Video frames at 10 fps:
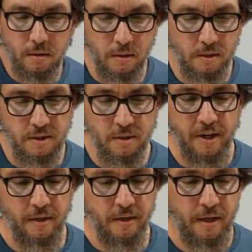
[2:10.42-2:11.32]
to
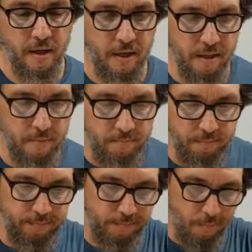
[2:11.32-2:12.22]
make a
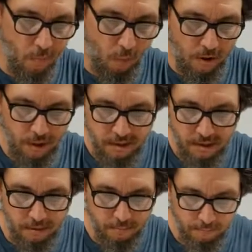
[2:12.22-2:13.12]
more
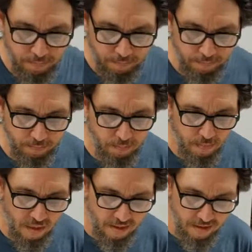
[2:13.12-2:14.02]
custom
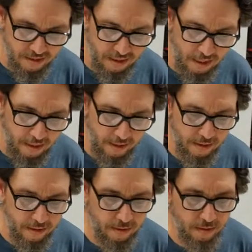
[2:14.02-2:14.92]
designed
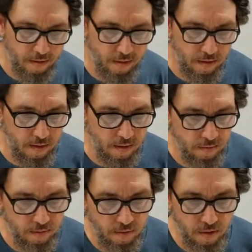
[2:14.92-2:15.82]

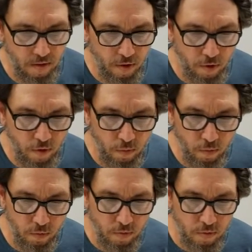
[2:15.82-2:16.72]

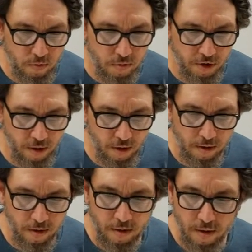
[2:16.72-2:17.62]
noodle jug.
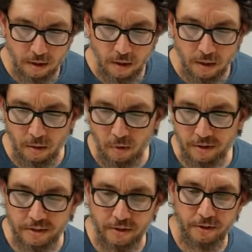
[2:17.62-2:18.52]
Now what
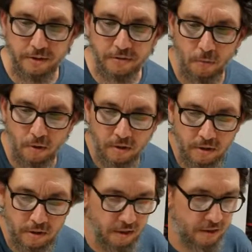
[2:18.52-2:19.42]
these are used for
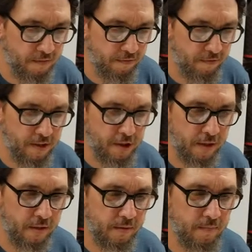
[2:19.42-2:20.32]
is in fishing,
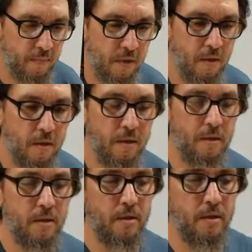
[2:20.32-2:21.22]
and
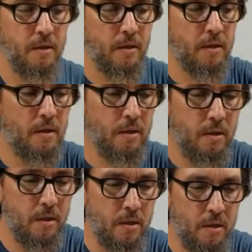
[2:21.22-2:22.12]

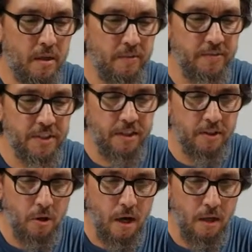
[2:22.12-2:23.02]
if you've seen a
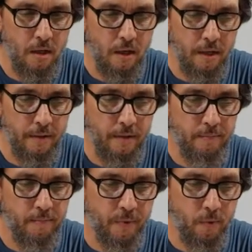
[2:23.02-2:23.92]
trot line
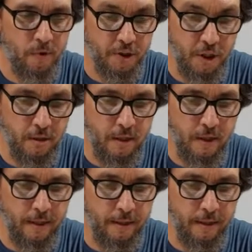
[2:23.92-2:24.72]
or a jug line,